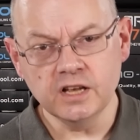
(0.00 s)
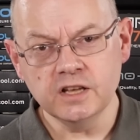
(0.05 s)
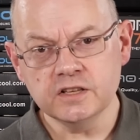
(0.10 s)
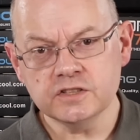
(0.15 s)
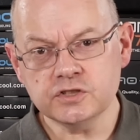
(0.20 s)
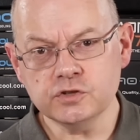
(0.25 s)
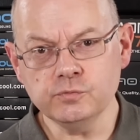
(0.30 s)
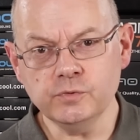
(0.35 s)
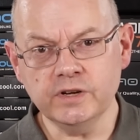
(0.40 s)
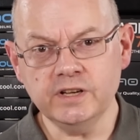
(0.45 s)

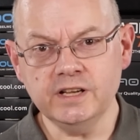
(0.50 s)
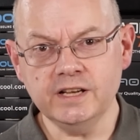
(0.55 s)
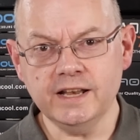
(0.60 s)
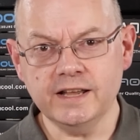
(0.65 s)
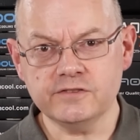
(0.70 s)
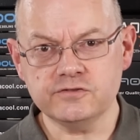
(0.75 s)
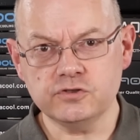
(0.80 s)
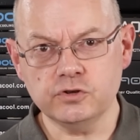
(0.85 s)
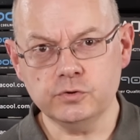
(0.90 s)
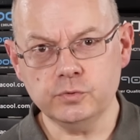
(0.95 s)
So running an
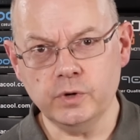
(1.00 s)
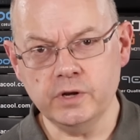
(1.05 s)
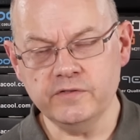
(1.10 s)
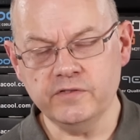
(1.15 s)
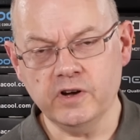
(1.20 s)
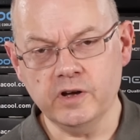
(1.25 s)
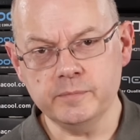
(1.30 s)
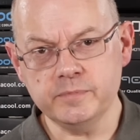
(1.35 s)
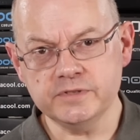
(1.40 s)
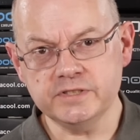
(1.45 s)
extra
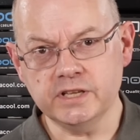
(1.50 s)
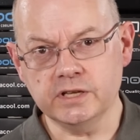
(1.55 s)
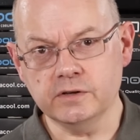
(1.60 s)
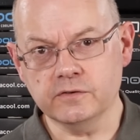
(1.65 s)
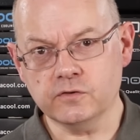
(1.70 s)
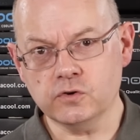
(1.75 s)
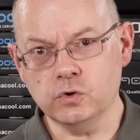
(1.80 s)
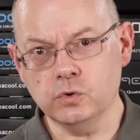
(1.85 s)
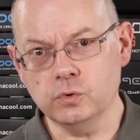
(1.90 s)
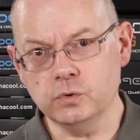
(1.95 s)
25%
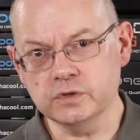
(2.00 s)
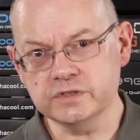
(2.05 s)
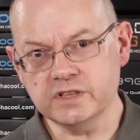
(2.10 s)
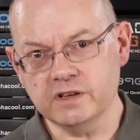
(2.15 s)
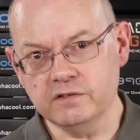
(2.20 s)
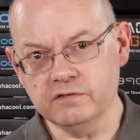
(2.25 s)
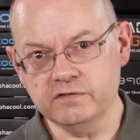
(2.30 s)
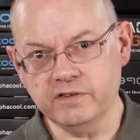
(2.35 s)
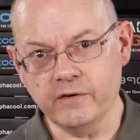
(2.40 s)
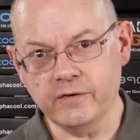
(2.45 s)
of cores
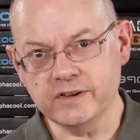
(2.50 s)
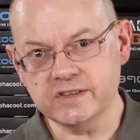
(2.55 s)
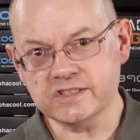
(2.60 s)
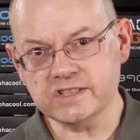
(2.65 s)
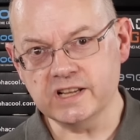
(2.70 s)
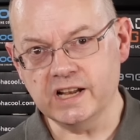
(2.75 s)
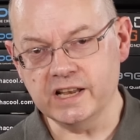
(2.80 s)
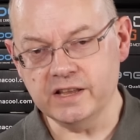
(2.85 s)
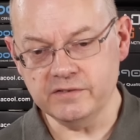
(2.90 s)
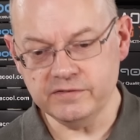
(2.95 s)
very
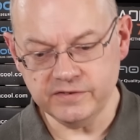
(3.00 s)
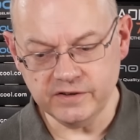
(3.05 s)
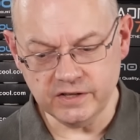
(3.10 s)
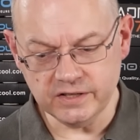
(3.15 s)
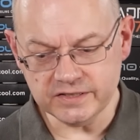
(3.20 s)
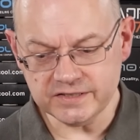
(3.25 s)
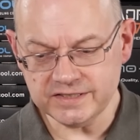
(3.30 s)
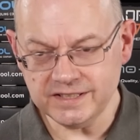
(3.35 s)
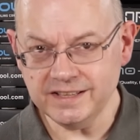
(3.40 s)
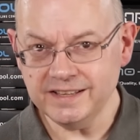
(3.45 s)
slightly
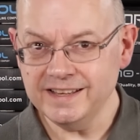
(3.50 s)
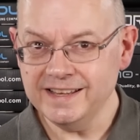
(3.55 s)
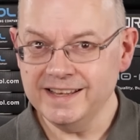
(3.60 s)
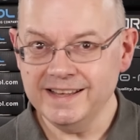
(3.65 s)
faster,